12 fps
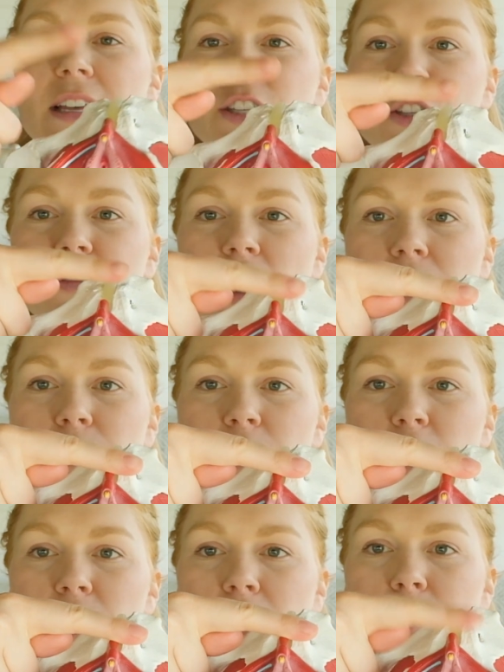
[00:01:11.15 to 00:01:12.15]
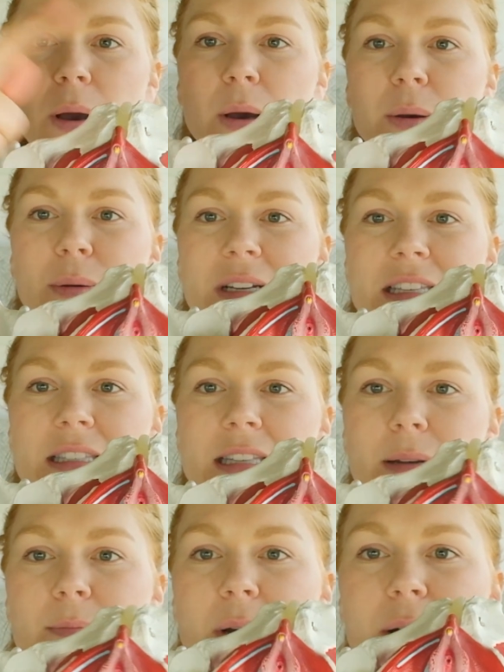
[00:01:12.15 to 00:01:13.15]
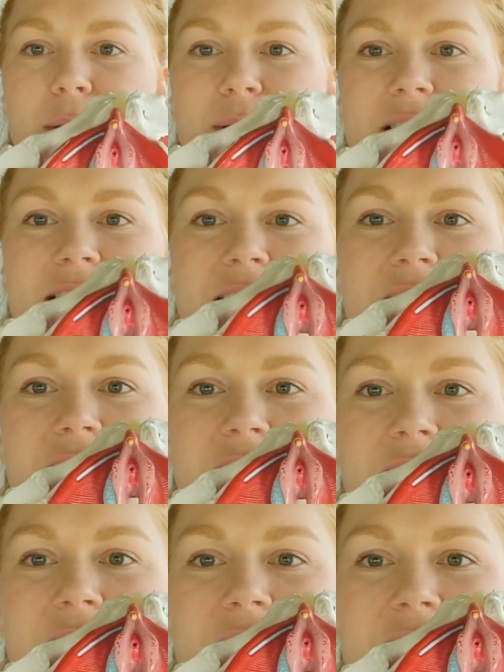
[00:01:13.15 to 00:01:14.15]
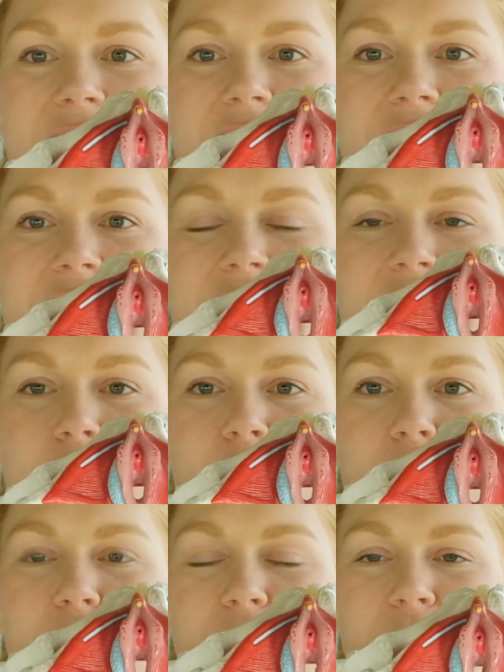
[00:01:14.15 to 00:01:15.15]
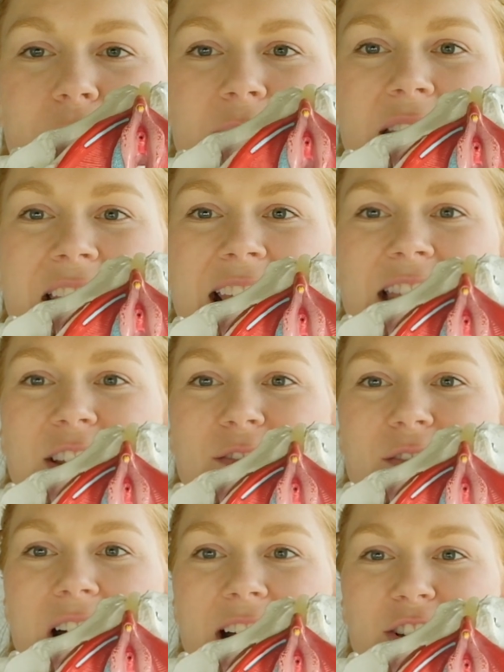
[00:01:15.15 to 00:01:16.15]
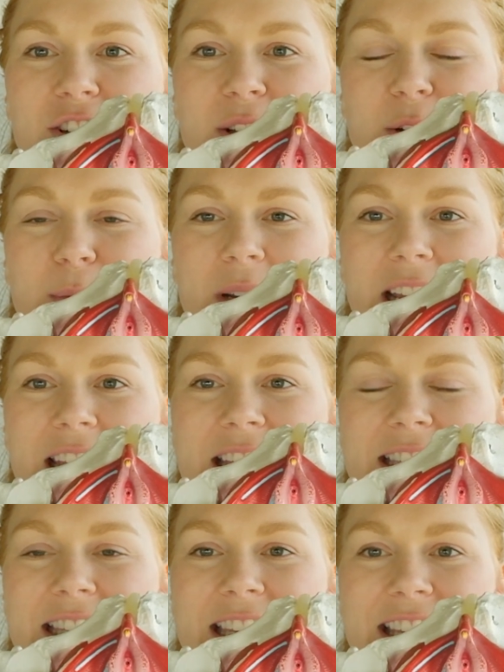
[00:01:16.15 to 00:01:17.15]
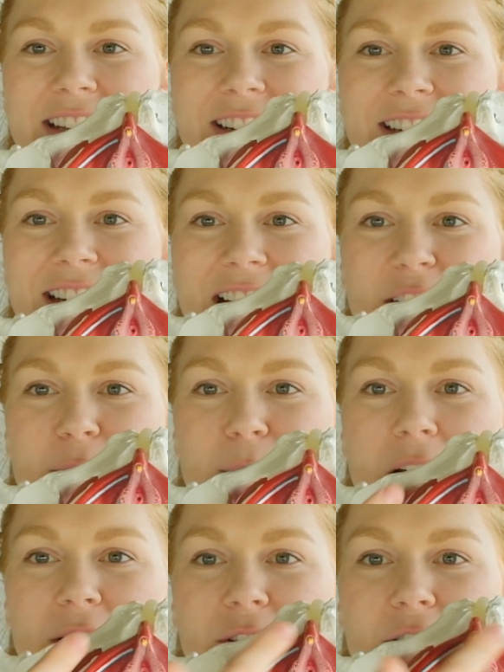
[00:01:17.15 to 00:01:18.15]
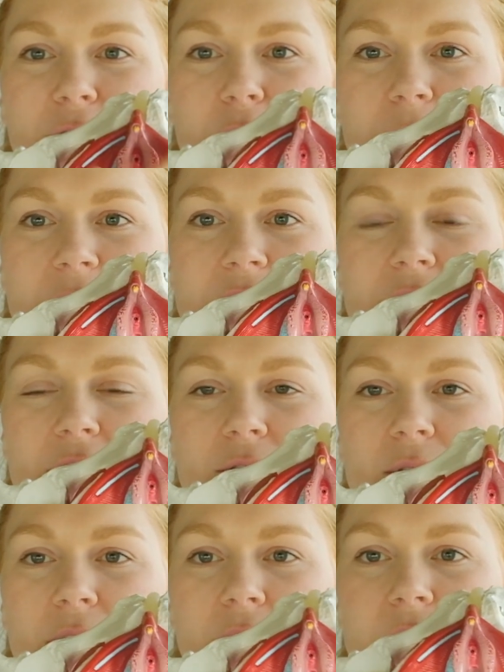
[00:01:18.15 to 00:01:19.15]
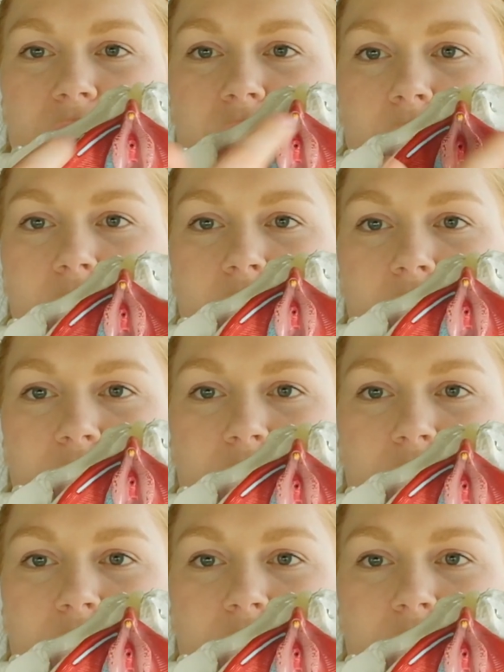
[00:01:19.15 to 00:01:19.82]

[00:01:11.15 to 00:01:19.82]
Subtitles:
You've got the pubic bone, sit bones, anus, tailbone. The vaginal opening is here, and your pelvic floor muscles fill this hole.